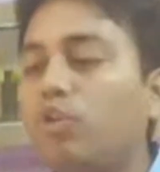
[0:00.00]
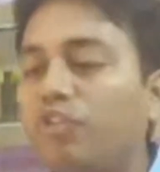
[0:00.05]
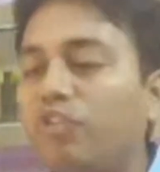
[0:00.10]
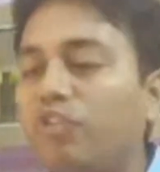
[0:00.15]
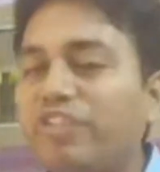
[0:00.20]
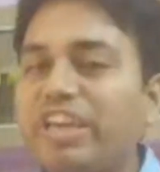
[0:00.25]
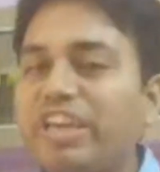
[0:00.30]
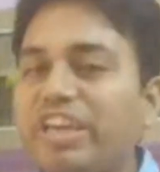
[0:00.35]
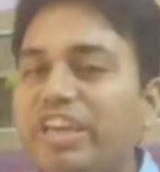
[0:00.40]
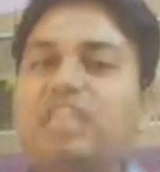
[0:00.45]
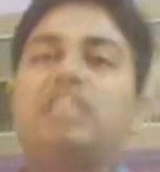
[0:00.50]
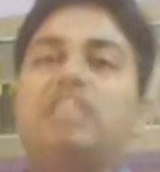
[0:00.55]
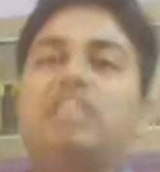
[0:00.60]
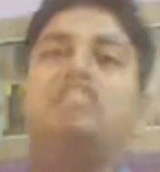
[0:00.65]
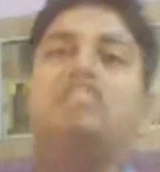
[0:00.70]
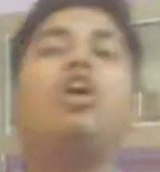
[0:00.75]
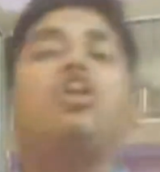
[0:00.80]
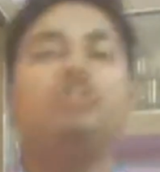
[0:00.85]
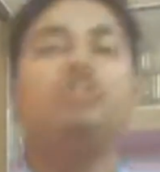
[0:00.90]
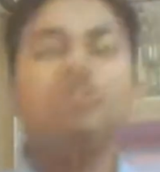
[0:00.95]

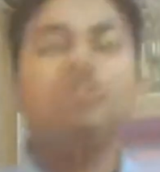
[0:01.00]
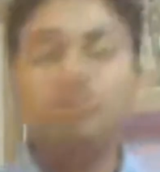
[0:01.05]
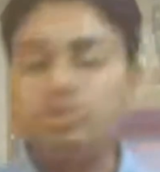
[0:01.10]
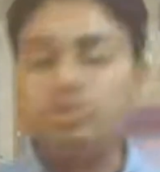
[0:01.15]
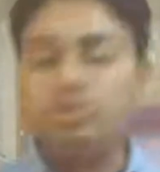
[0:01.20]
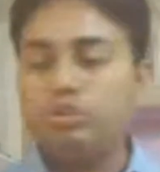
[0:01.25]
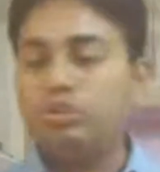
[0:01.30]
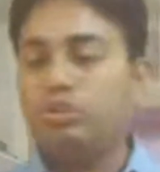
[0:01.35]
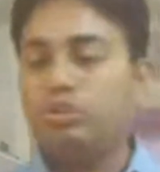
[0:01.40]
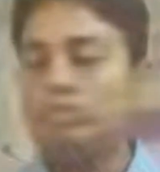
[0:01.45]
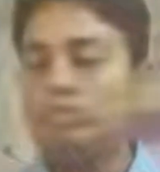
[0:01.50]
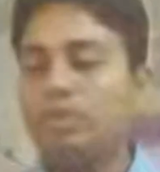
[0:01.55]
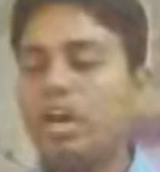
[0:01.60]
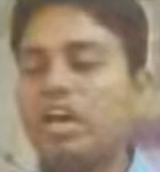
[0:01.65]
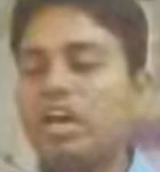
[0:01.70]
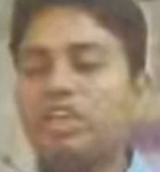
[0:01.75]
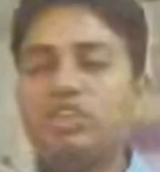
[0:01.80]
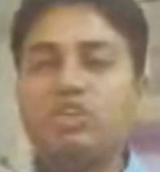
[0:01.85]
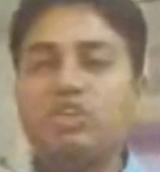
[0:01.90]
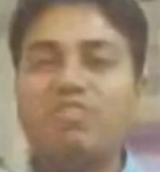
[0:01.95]
movies or YouTube,
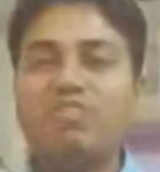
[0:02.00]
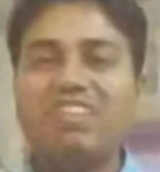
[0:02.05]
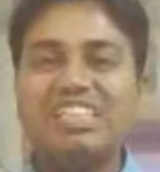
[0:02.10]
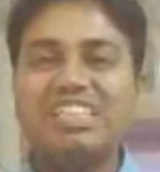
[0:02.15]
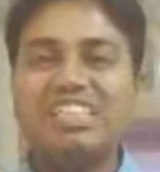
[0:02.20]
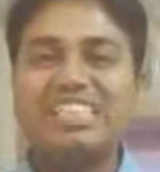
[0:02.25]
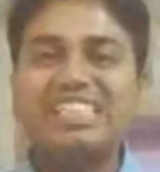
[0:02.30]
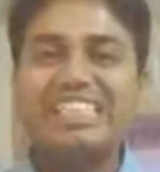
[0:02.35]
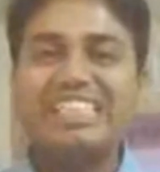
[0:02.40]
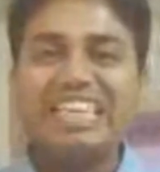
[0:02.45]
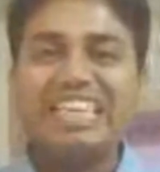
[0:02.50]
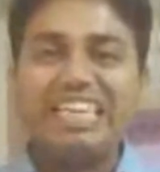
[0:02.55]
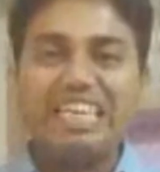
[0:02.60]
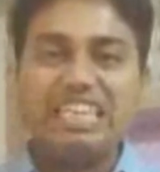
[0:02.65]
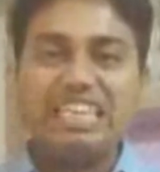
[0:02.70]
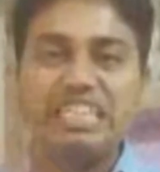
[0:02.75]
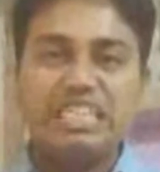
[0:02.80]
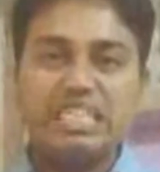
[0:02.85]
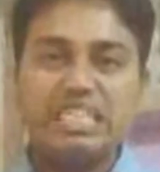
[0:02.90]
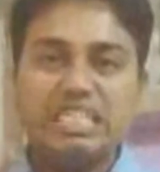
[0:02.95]
you will see
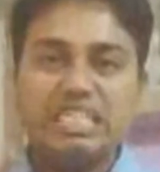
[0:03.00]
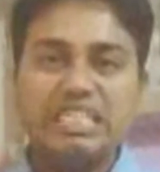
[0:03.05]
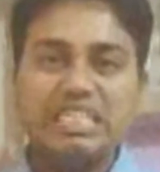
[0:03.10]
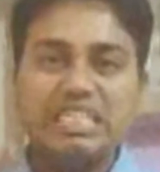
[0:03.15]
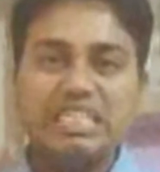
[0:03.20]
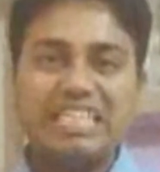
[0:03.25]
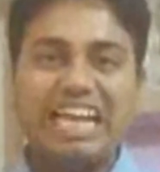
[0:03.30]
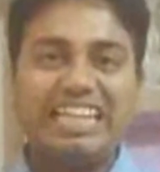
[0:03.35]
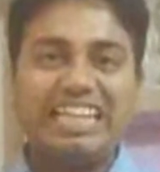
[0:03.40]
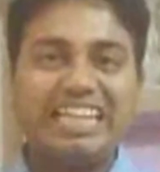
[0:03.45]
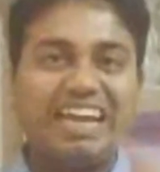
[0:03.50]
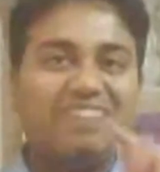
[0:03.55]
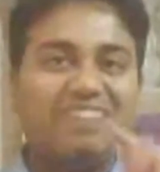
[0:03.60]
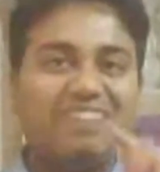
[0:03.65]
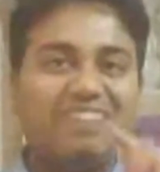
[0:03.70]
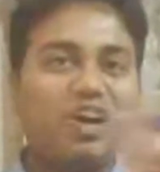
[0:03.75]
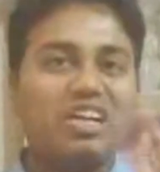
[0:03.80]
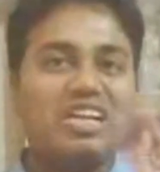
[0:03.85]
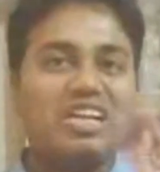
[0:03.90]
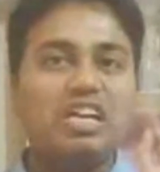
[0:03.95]
that they have
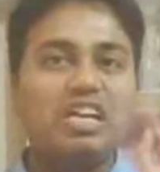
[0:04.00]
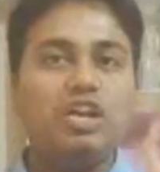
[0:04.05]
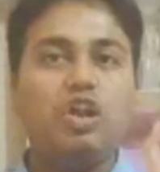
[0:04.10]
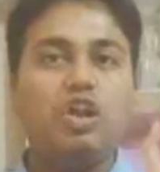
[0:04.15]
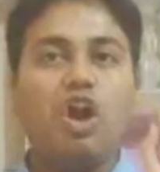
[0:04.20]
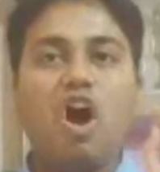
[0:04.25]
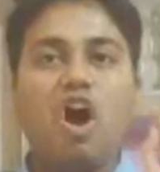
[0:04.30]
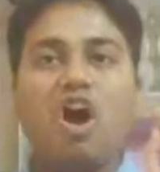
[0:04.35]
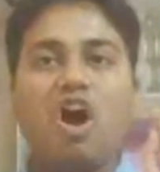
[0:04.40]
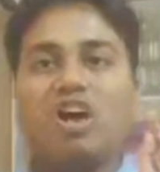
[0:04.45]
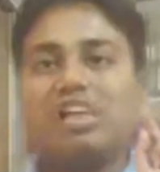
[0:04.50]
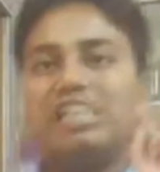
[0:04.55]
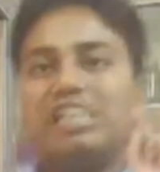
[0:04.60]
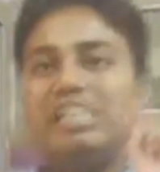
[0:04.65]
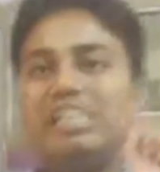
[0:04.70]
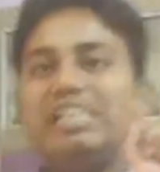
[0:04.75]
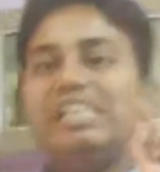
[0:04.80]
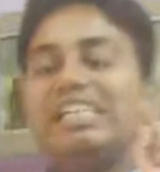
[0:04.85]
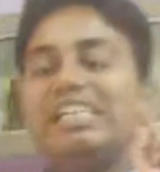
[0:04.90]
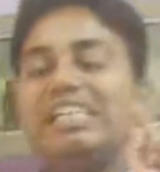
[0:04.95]
got long
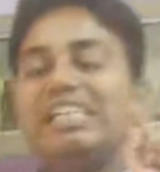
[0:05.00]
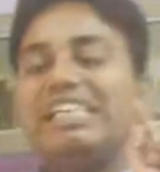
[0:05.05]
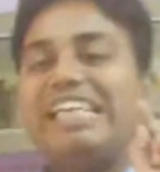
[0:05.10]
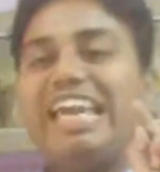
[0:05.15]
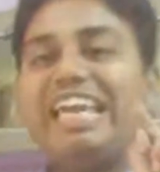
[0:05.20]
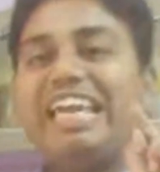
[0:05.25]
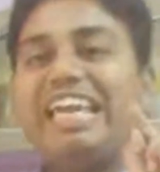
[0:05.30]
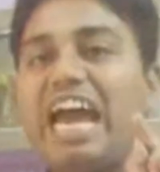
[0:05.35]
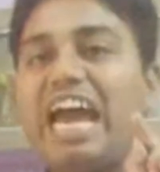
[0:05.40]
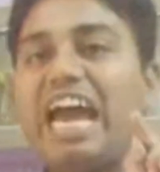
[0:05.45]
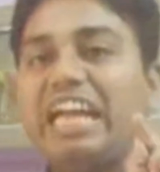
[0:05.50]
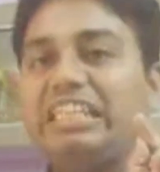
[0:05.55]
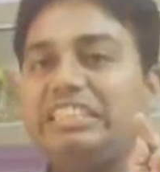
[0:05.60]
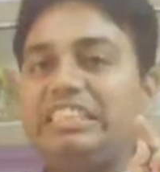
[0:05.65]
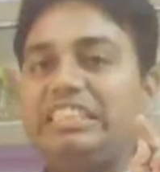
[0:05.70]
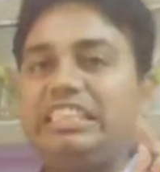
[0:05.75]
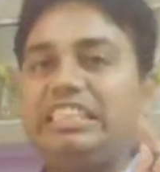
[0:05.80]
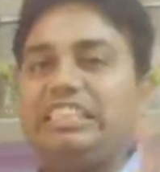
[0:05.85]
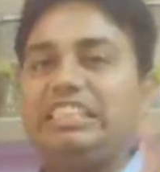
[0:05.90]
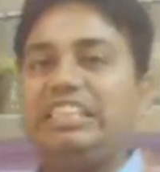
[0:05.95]
canine teeth.
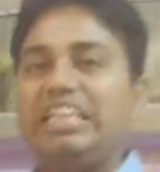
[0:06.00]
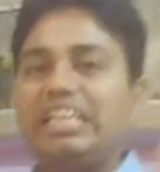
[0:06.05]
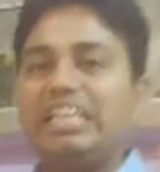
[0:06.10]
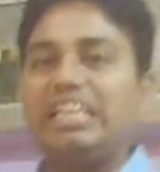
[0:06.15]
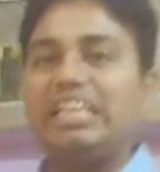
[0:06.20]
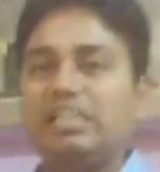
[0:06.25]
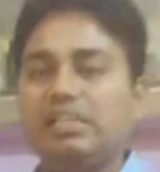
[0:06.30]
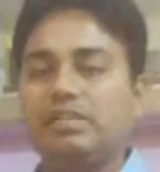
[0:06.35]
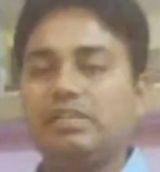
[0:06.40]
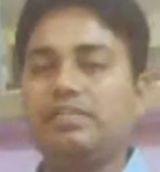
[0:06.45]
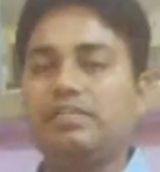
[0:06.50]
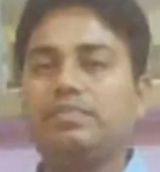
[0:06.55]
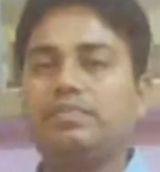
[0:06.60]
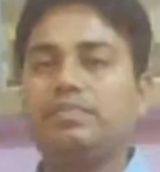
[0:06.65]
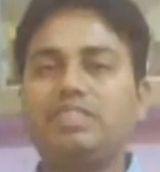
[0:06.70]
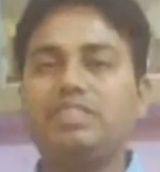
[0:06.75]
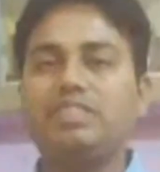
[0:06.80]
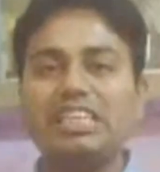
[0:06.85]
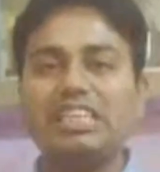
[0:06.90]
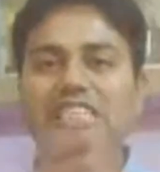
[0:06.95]
Just